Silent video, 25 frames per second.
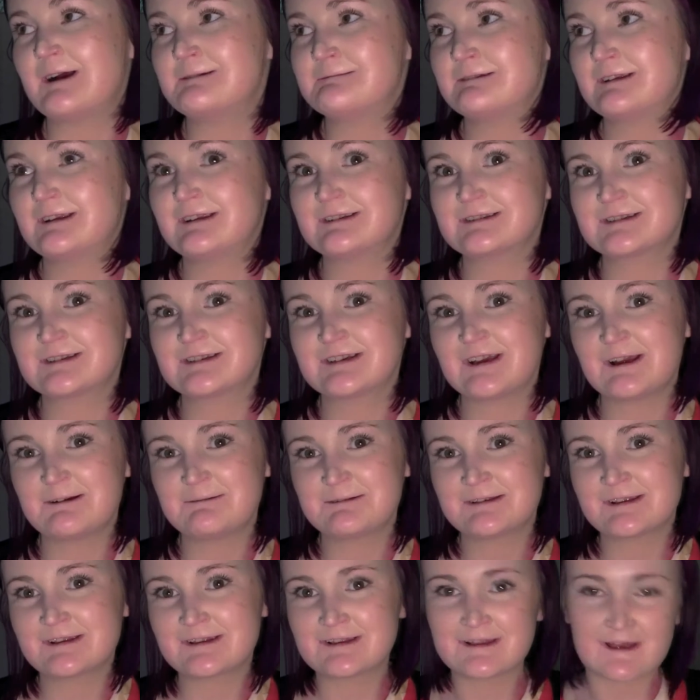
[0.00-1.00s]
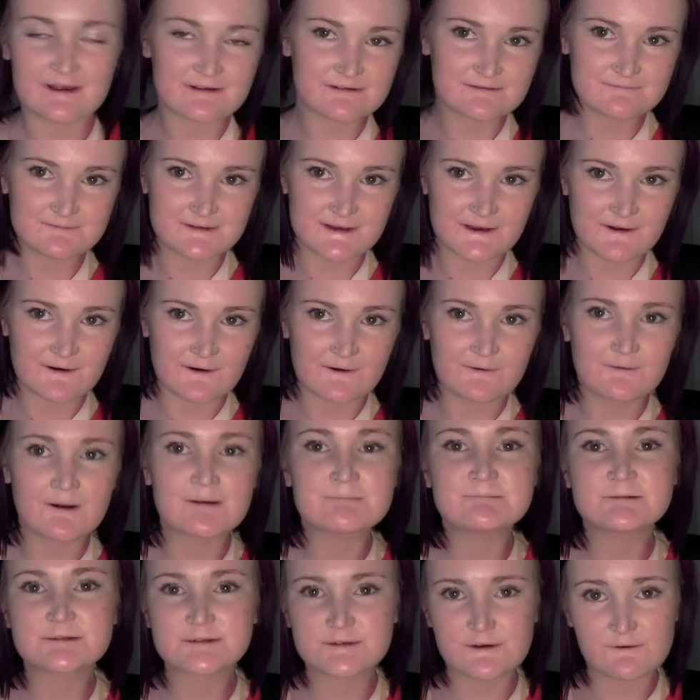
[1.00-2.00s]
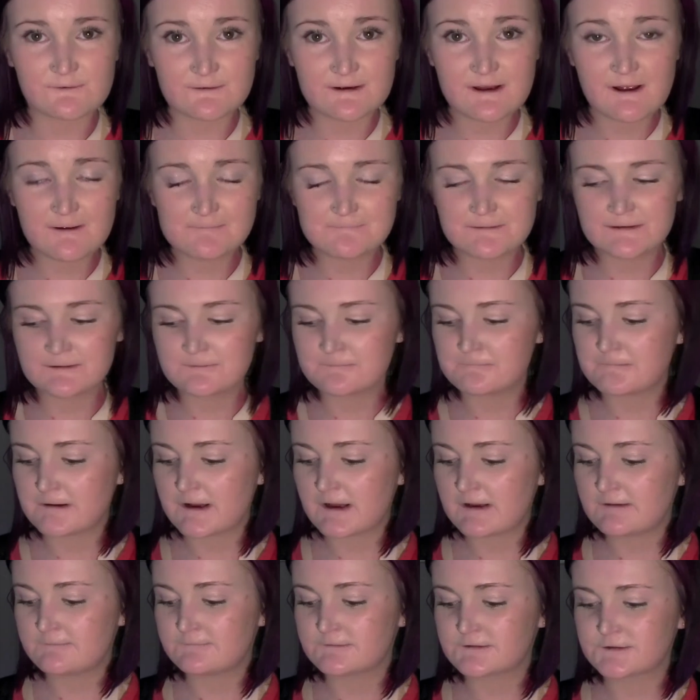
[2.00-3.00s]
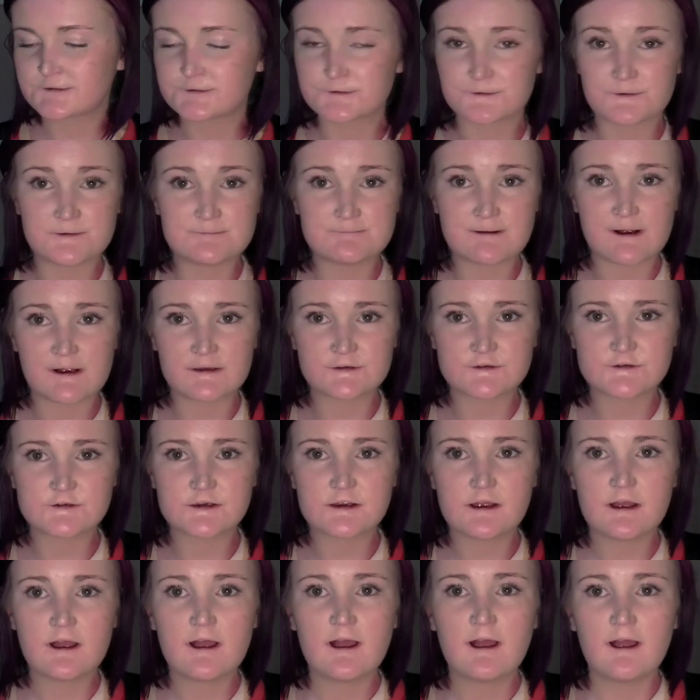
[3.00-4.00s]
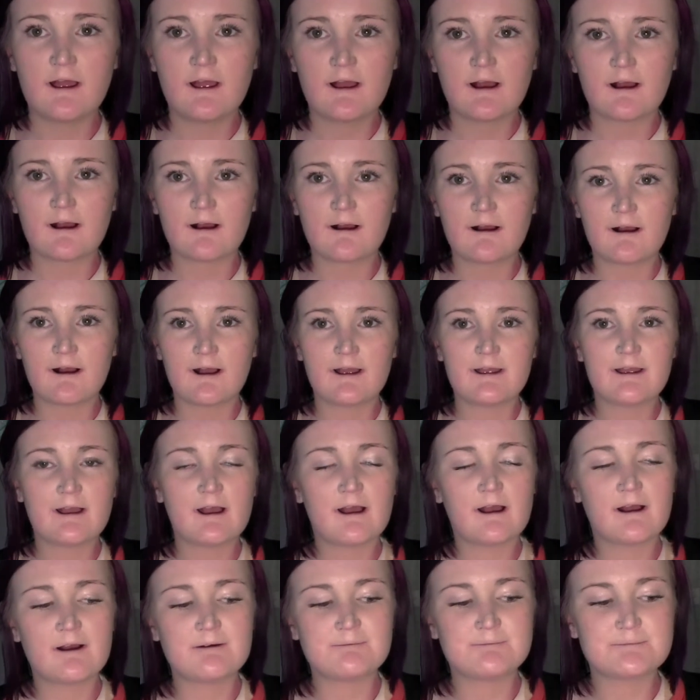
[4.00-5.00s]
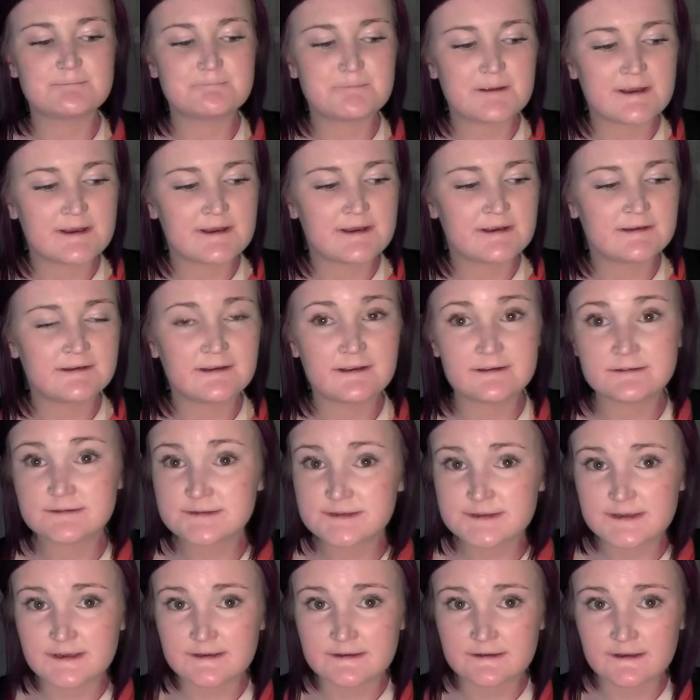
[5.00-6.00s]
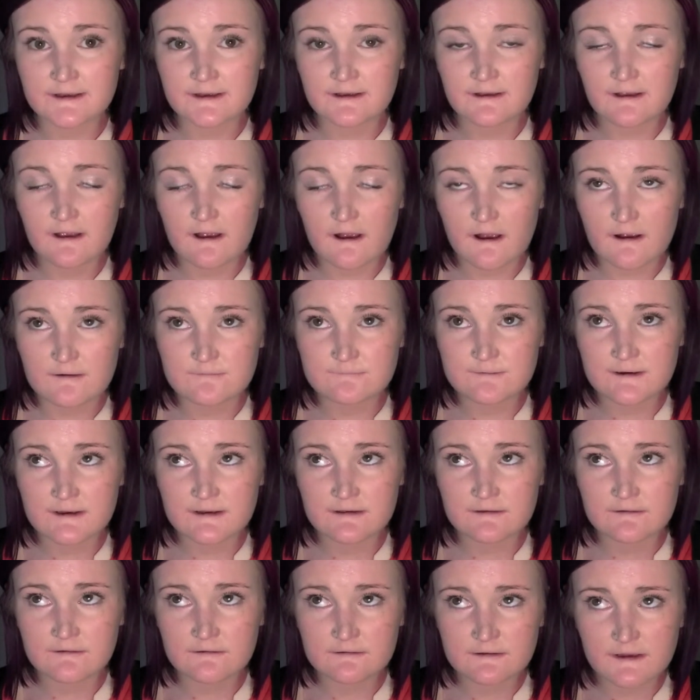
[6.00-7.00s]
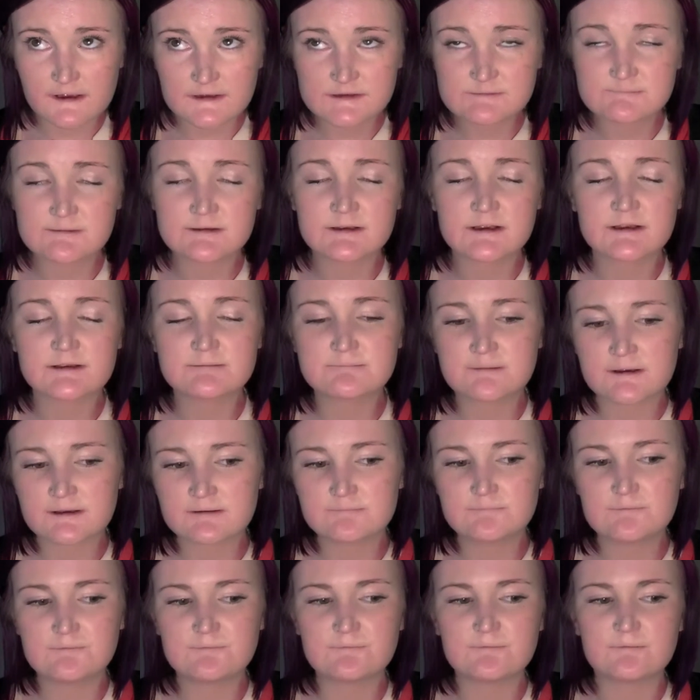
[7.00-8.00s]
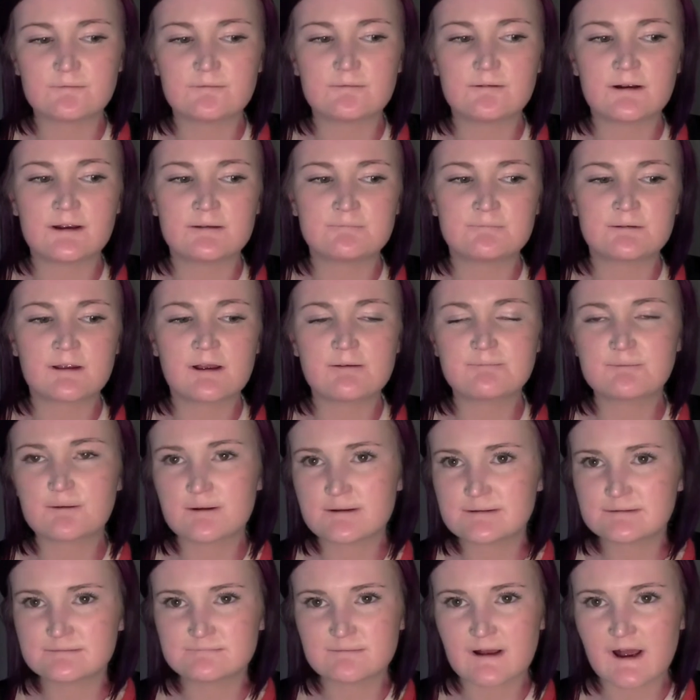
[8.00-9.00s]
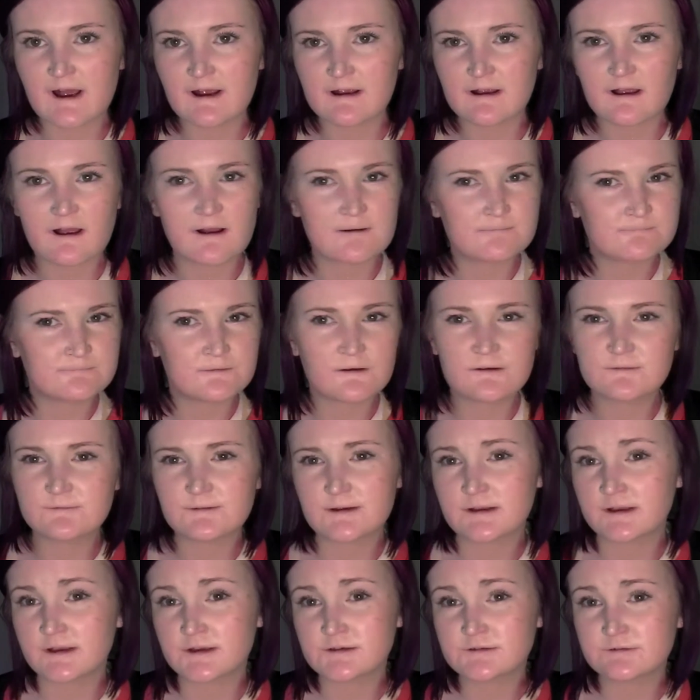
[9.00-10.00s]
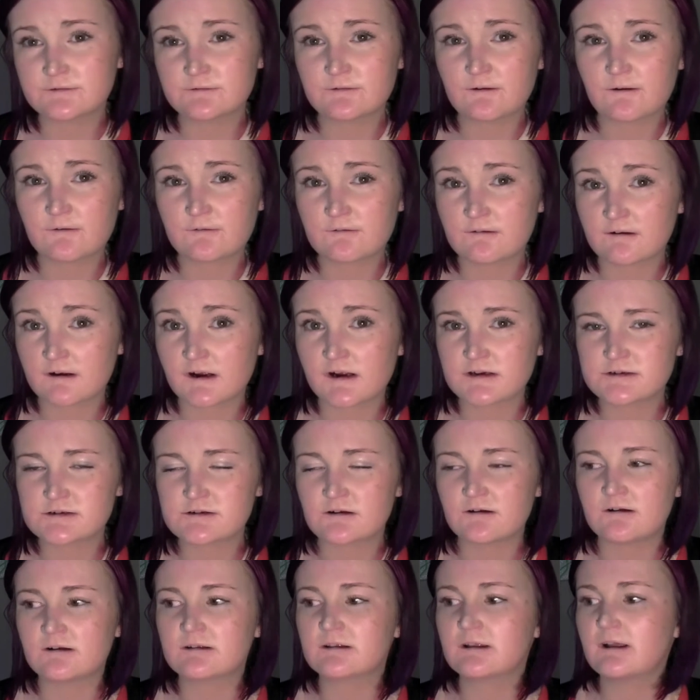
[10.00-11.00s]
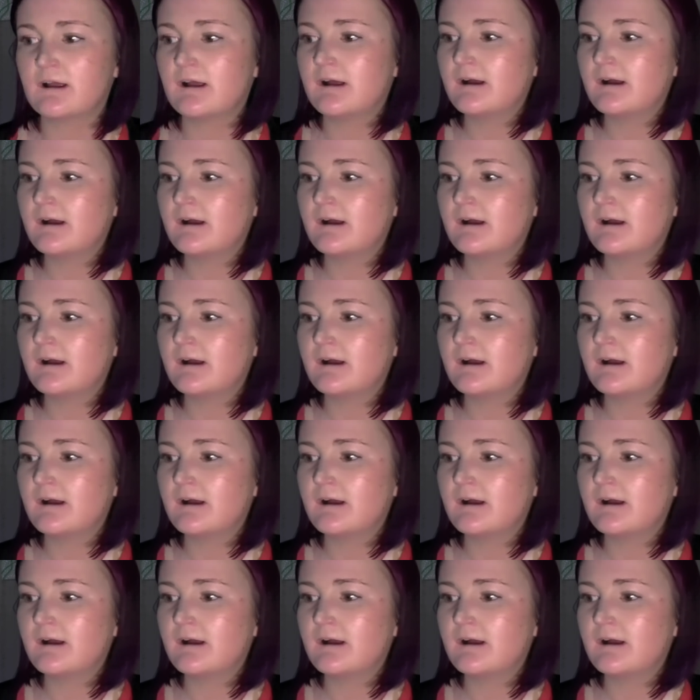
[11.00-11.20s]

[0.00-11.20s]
I'm here today with another video. I'm sorry I've been away so much. I have been in Sydney. I went not last Monday, the Monday before, and when I've gotten back, I'm not feeling too crash hot.